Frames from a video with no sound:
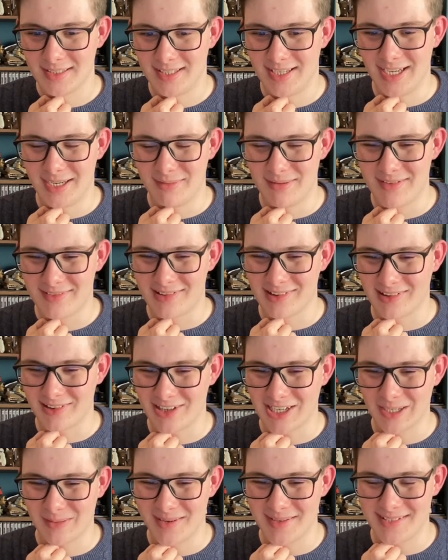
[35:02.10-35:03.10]
yeah, we've got
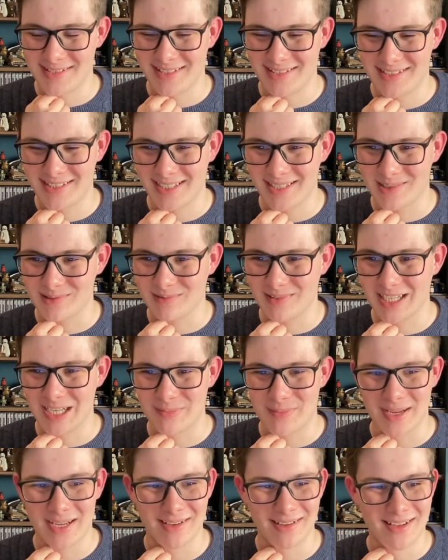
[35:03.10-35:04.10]
comments in the chat as well
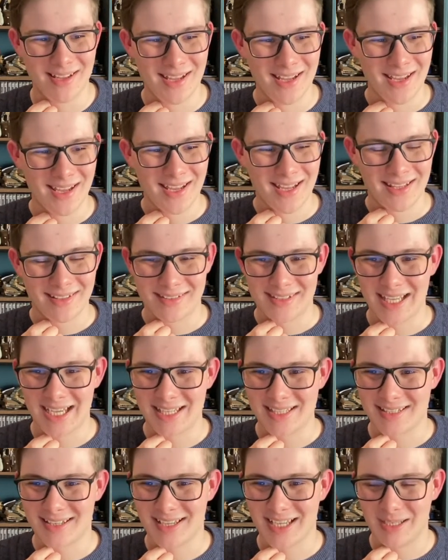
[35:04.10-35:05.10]
about
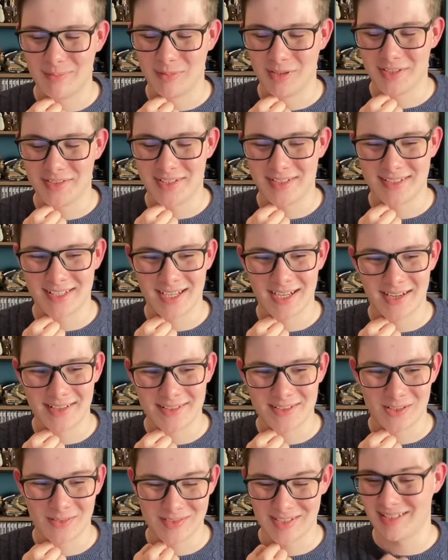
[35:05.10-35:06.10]
that Time Monster
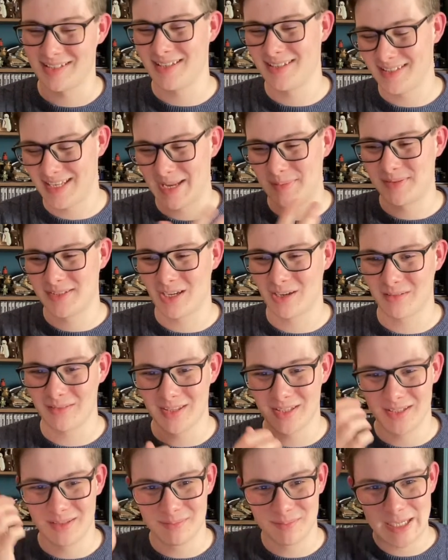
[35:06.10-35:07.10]
It's Obviously, it's an episode
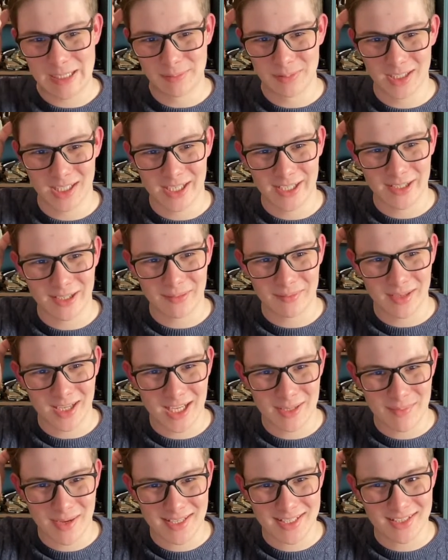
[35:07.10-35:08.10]
that people aren't
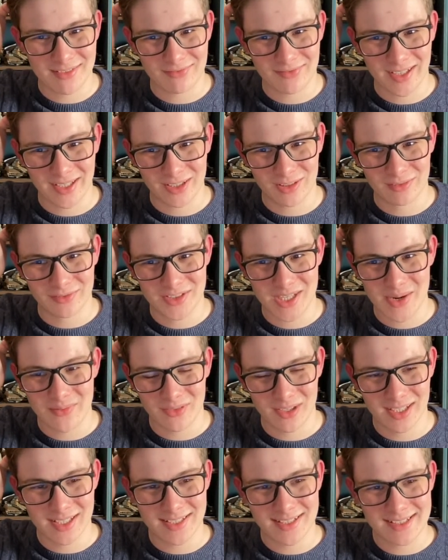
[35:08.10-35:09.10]
a massive fan of
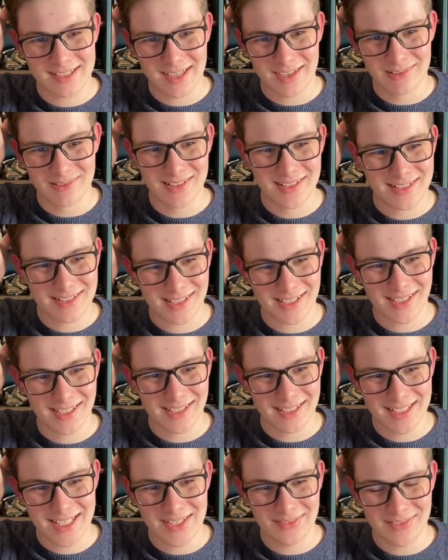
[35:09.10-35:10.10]
generally, so it's
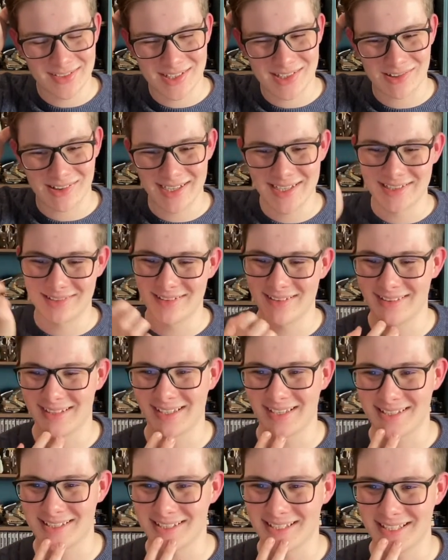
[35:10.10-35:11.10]
uh, even stranger, I
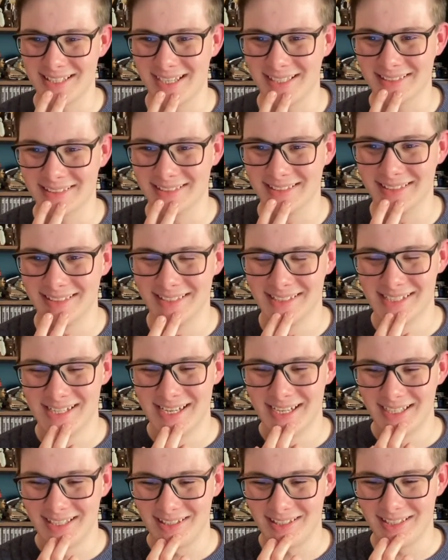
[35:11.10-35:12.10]
think, isn't it? Yeah, that,
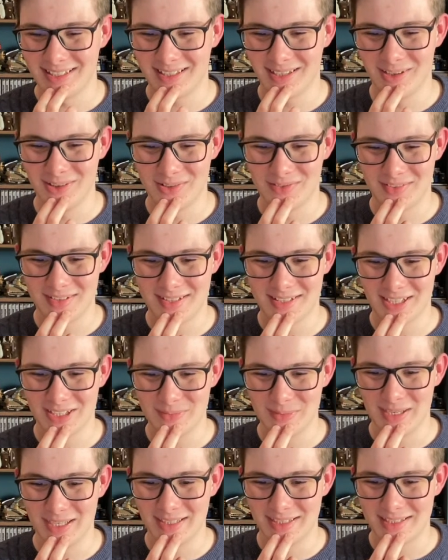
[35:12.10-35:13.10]
that it goes for so
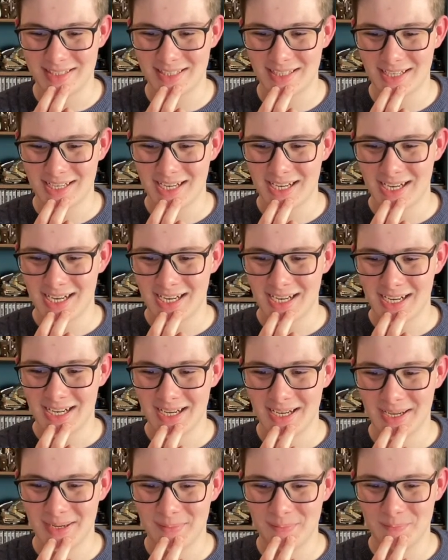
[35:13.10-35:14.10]
much.
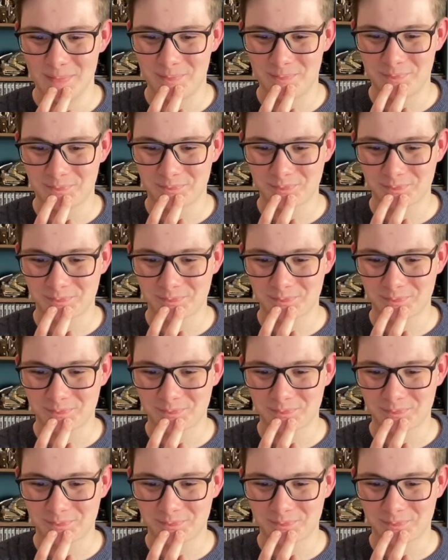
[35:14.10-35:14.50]
Um,